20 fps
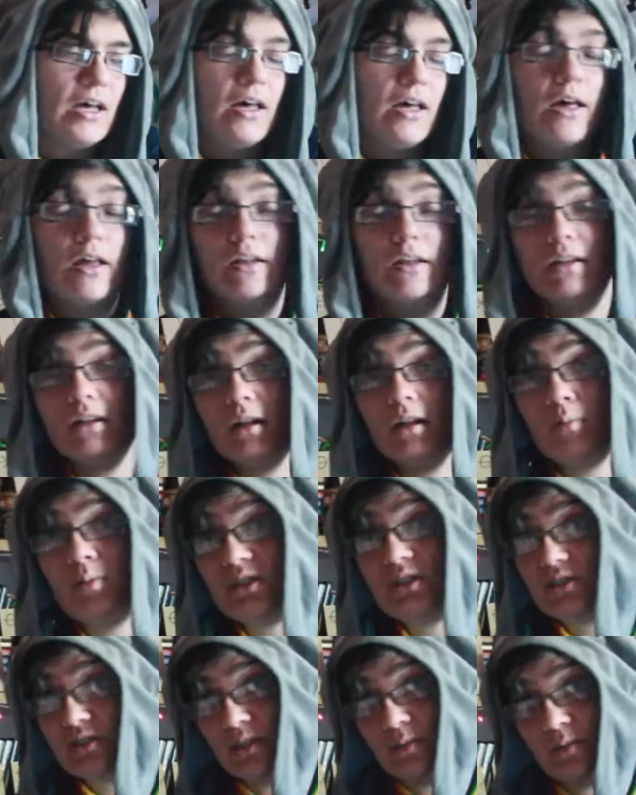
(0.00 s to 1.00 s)
A little
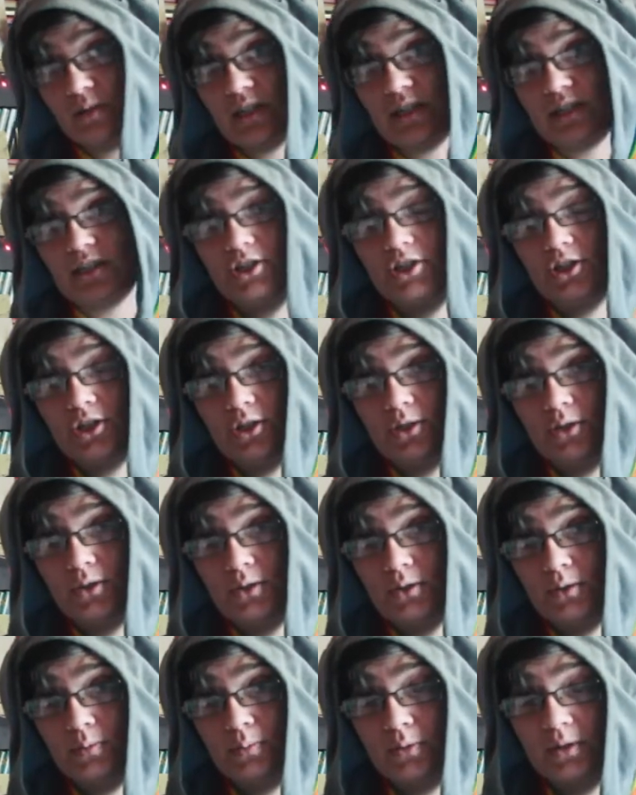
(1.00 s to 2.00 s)
bit similar
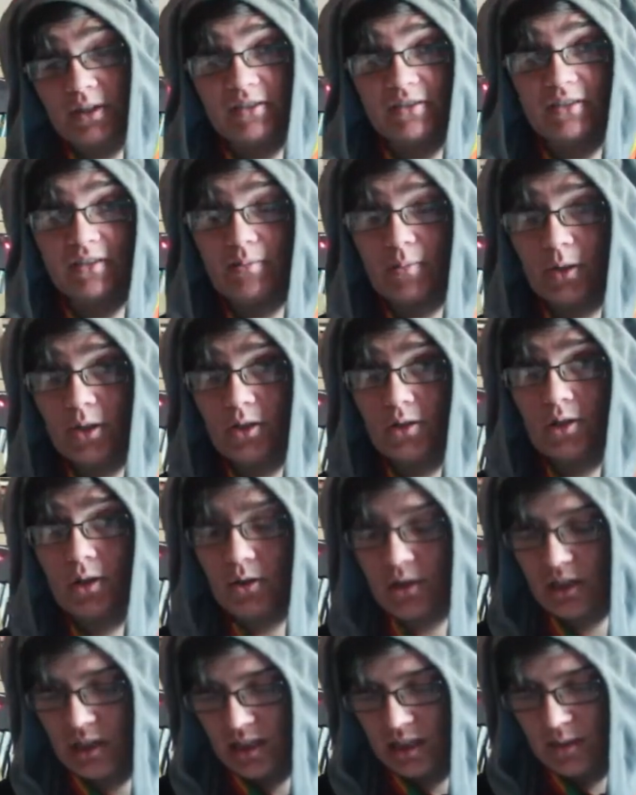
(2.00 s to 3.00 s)
to Princess
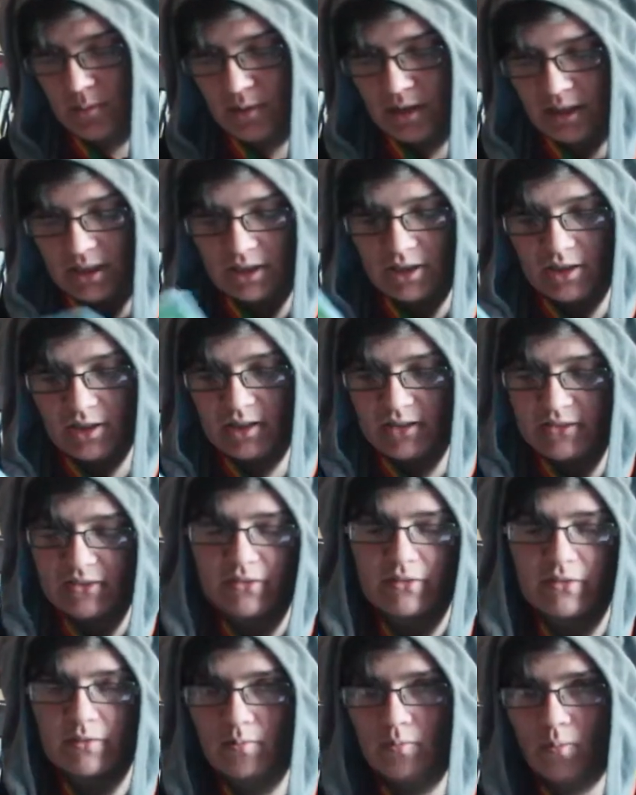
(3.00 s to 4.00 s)
Mononoke, but this
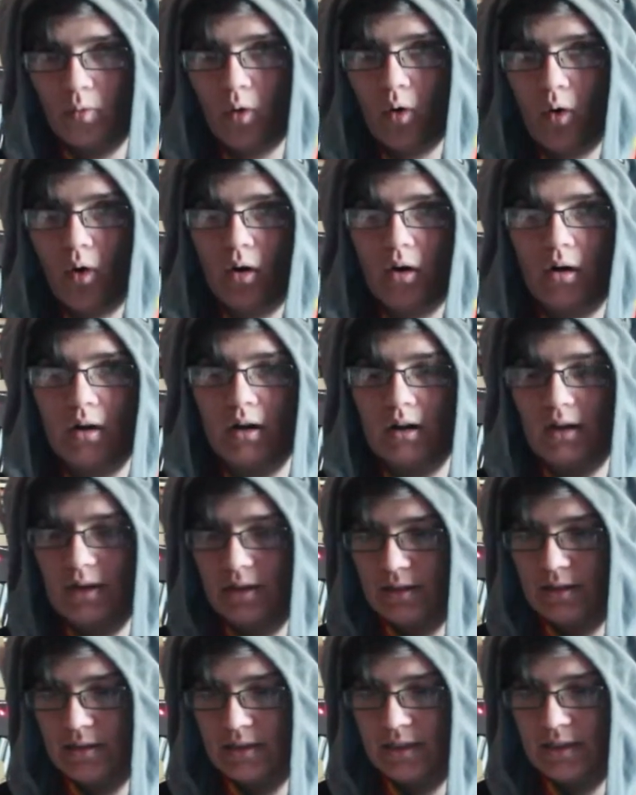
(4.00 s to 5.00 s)
is
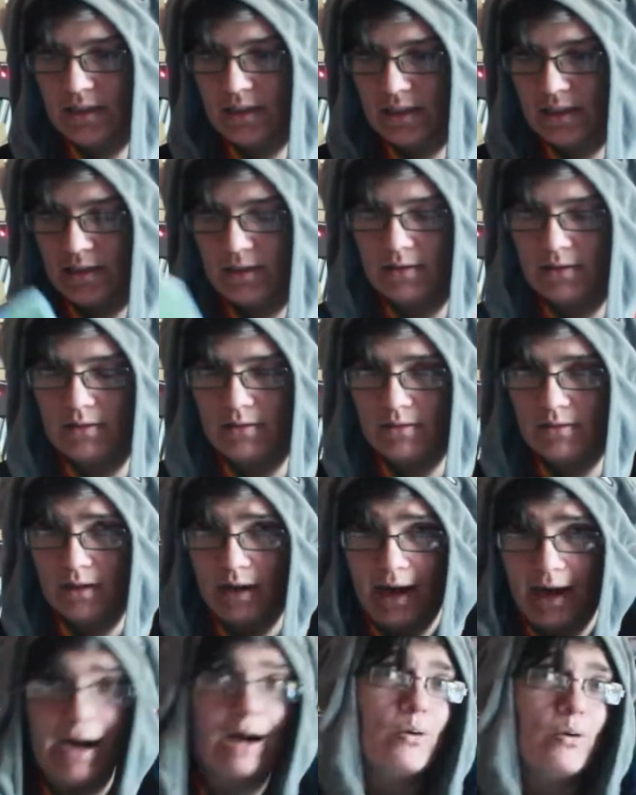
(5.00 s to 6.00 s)
more in
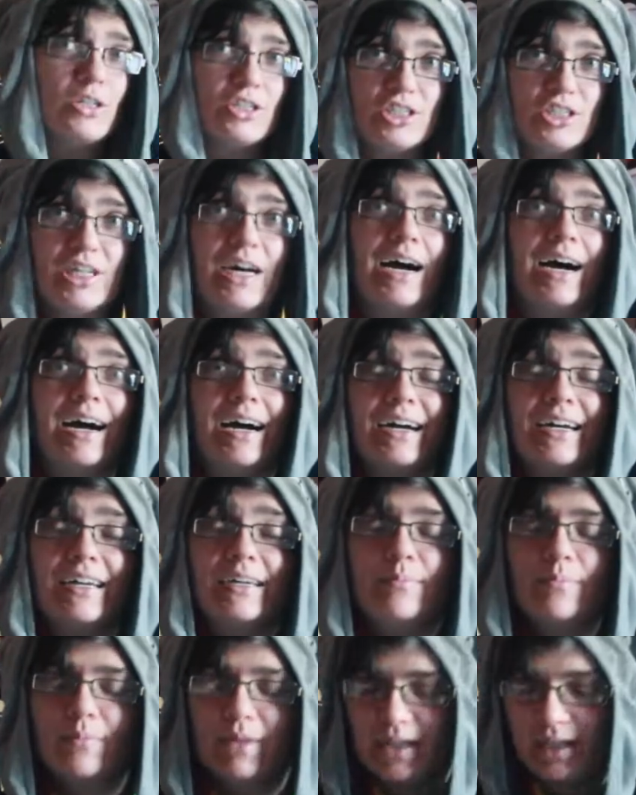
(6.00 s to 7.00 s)
our
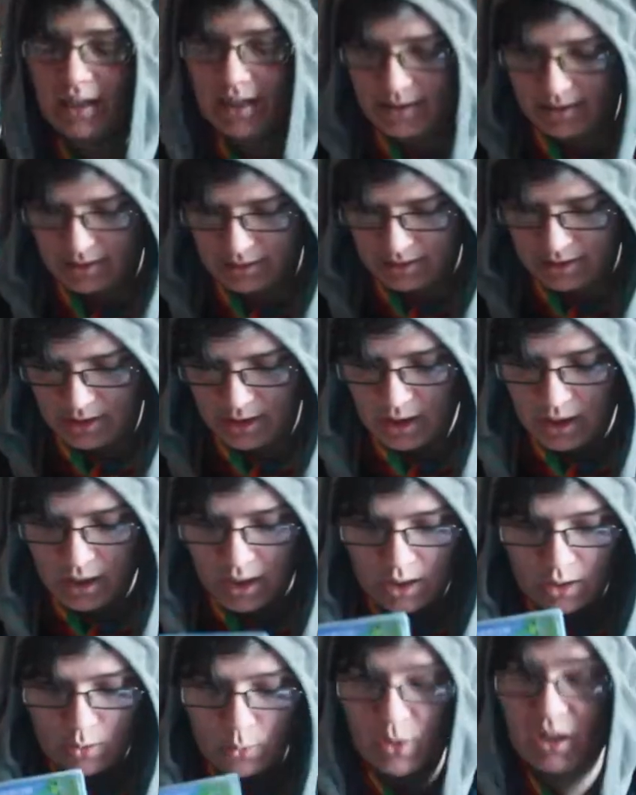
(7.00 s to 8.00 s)
time and
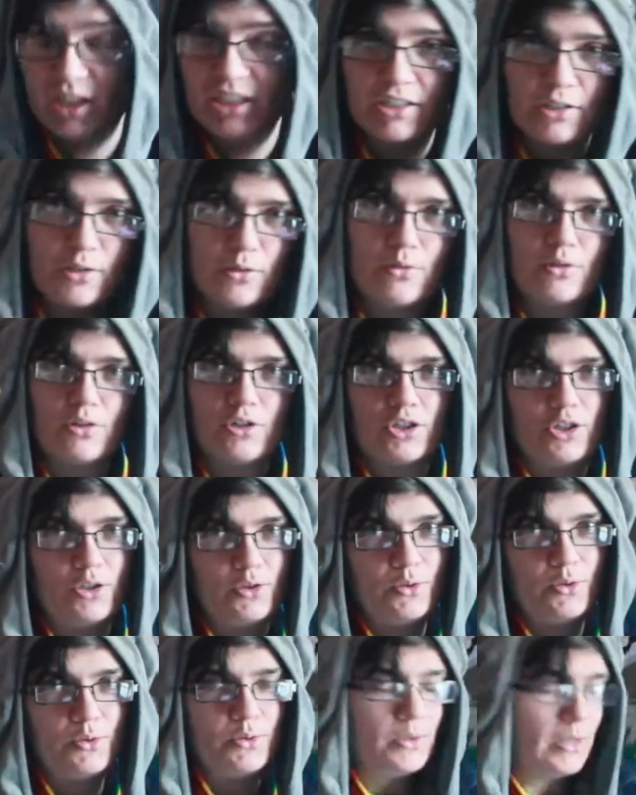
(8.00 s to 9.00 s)
really cool
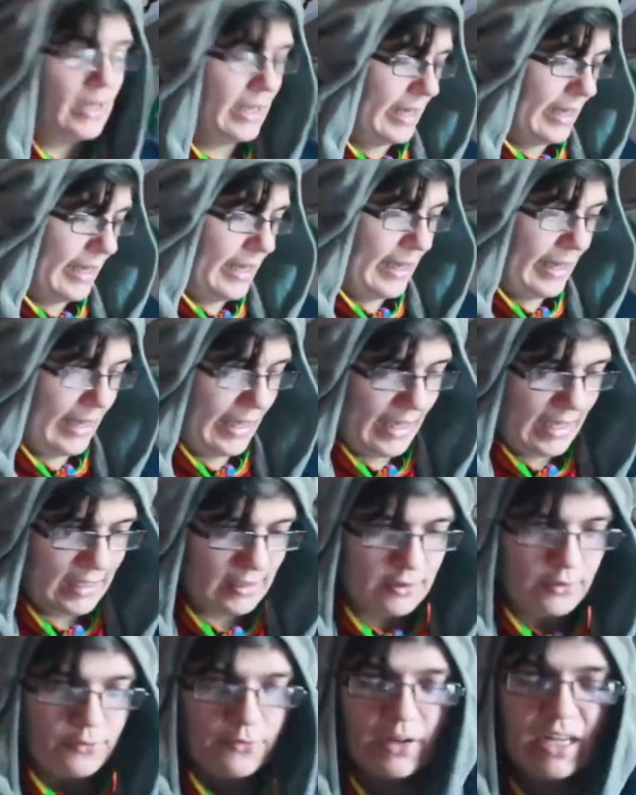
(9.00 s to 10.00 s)
too.
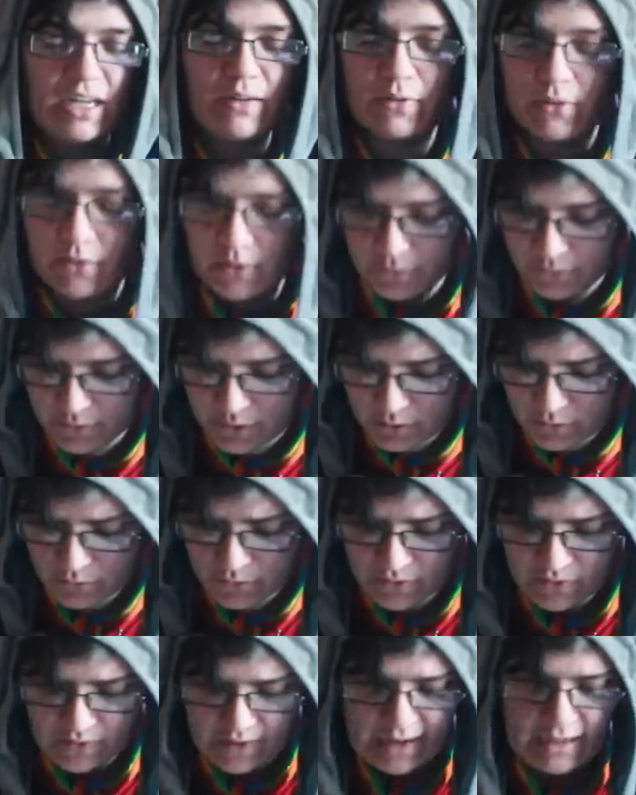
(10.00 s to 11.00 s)
And Flavors of Youth
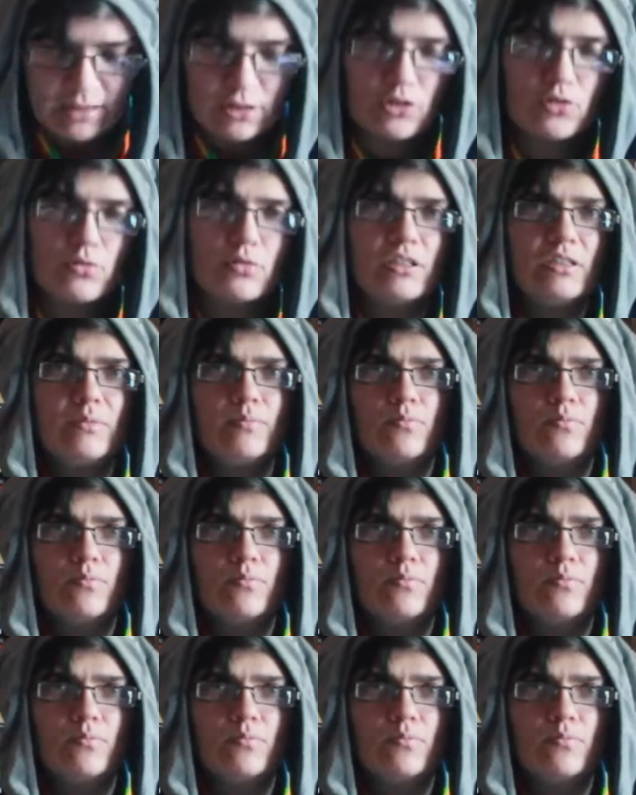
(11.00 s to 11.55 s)
is actually